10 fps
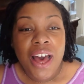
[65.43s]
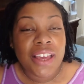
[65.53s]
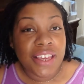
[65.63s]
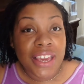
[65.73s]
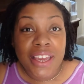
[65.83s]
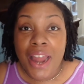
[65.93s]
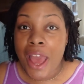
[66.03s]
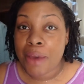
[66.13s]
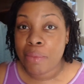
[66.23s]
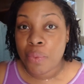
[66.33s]
Again,
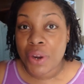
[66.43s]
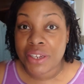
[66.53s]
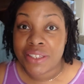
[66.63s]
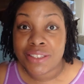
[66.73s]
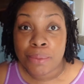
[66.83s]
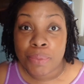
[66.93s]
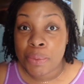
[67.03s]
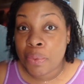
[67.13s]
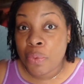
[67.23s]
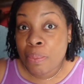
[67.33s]
I am aware that some
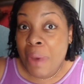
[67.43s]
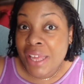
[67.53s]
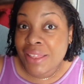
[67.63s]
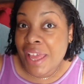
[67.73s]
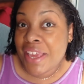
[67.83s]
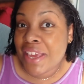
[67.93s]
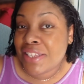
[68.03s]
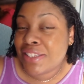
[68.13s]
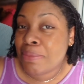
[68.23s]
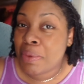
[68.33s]
people might like
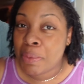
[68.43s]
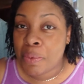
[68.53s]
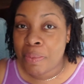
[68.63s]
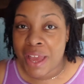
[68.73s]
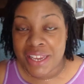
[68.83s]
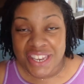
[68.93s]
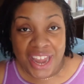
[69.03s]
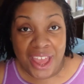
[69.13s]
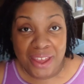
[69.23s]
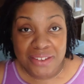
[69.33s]
it, some people might
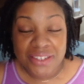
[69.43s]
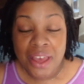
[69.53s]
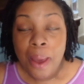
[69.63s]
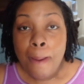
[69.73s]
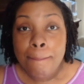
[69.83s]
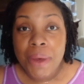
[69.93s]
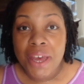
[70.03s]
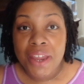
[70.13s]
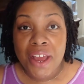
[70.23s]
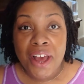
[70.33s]
not,
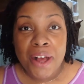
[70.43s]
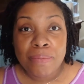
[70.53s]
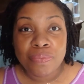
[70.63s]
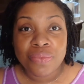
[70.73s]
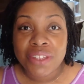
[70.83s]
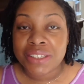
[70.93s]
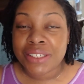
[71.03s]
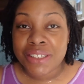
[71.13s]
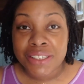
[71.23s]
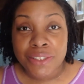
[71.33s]
but um, this
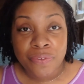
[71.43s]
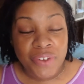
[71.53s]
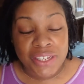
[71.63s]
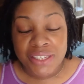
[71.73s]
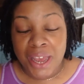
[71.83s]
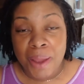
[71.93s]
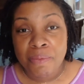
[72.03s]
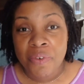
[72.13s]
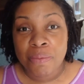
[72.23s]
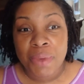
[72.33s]
is just a fun time
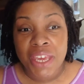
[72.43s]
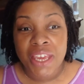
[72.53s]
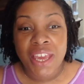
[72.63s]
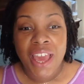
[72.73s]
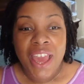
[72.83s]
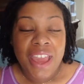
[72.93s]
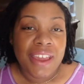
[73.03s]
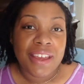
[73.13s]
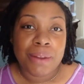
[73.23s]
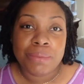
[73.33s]
for me
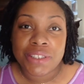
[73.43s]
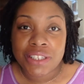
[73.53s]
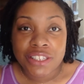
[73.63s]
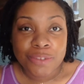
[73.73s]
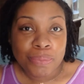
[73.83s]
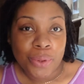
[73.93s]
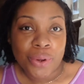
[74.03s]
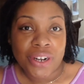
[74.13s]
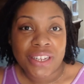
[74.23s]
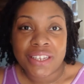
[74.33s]
and I'm just
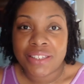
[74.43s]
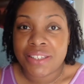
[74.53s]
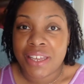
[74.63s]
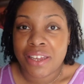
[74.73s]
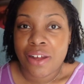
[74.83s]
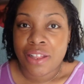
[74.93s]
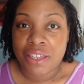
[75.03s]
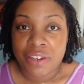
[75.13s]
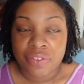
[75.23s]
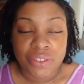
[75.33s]
exploring and seeing all the
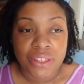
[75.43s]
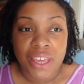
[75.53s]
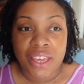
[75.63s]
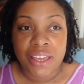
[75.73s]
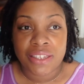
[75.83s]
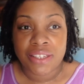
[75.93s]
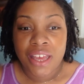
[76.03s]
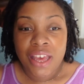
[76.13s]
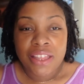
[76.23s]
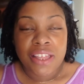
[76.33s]
different things
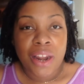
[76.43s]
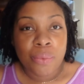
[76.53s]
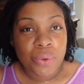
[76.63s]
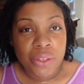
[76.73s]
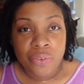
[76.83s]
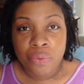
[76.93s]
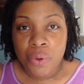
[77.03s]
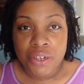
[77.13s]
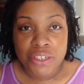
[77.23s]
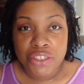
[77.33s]
that I really
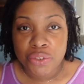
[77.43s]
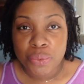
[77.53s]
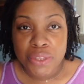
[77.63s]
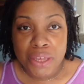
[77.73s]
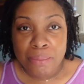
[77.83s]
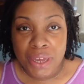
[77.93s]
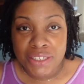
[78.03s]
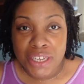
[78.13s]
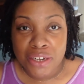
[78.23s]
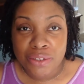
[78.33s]
wanted to do within my
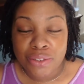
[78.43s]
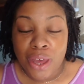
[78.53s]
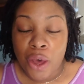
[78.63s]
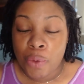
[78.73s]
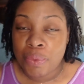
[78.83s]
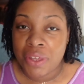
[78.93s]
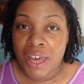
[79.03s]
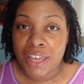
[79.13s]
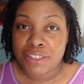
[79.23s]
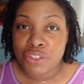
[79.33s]
channel, so I hope you
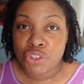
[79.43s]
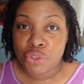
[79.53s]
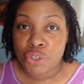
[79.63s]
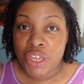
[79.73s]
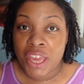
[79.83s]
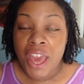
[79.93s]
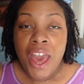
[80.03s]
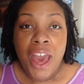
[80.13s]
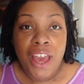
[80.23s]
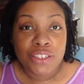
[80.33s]
guys enjoy.
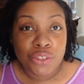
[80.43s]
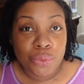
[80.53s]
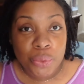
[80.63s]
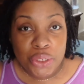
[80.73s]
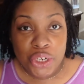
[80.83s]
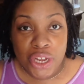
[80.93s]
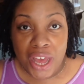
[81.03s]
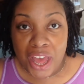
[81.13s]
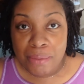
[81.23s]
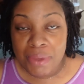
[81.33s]
I do read your
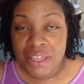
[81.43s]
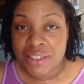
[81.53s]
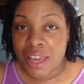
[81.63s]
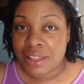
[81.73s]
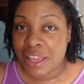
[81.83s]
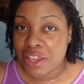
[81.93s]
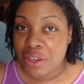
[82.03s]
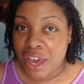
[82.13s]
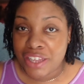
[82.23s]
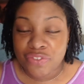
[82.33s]
comments. I thank
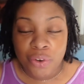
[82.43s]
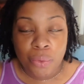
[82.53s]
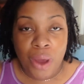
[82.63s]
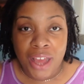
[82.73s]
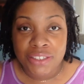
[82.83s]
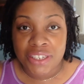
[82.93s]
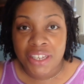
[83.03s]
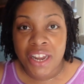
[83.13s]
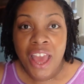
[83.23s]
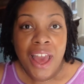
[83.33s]
you guys for
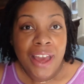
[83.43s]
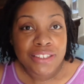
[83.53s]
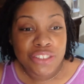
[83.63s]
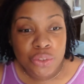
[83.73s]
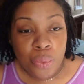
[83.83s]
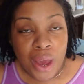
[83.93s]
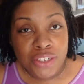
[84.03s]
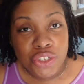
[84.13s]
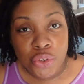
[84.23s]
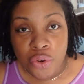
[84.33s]
watching. I do
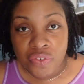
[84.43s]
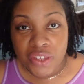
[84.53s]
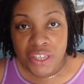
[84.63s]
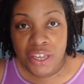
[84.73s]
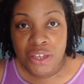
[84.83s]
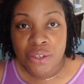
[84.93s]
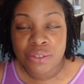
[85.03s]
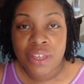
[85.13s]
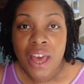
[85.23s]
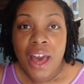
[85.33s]
watch your videos.
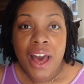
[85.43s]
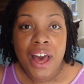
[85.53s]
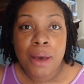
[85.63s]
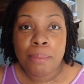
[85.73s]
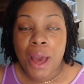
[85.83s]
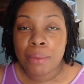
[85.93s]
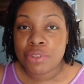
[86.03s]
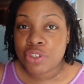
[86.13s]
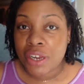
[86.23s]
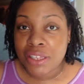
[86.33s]
Um, I'm
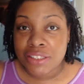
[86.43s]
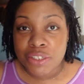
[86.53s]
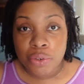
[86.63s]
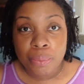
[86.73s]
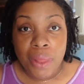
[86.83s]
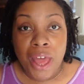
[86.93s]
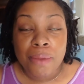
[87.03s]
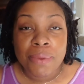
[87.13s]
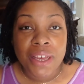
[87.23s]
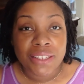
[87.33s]
struggling to reply
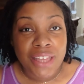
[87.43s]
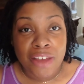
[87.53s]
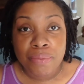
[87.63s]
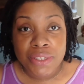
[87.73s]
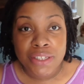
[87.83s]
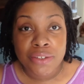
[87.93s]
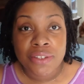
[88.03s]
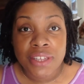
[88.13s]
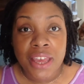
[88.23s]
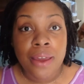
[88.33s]
because i I've been so
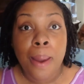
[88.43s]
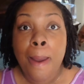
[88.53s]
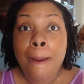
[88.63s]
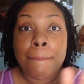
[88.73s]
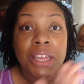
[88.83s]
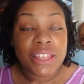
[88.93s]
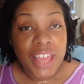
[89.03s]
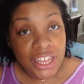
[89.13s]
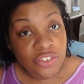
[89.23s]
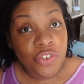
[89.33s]
sick. But
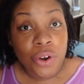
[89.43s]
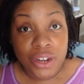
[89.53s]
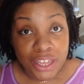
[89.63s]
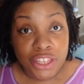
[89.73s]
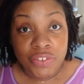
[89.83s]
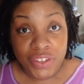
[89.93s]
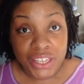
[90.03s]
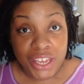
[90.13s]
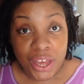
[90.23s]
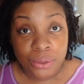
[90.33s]
that's for another
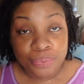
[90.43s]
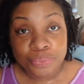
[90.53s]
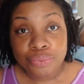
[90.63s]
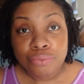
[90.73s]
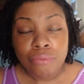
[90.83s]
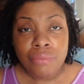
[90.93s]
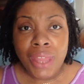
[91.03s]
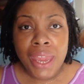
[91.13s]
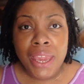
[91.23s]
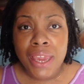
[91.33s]
video.
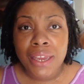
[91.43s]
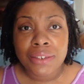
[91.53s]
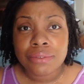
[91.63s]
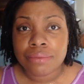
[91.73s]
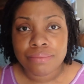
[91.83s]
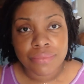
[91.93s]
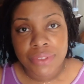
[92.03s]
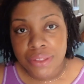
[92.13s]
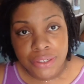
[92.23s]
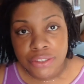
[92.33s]
And
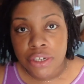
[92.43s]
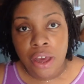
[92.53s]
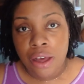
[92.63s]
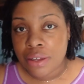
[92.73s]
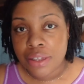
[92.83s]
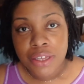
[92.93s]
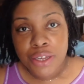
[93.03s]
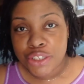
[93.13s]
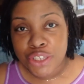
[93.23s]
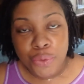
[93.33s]
there's a dog.
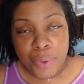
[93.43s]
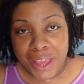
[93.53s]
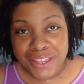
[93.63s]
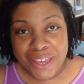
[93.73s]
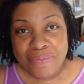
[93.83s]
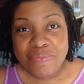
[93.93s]
So raggedy.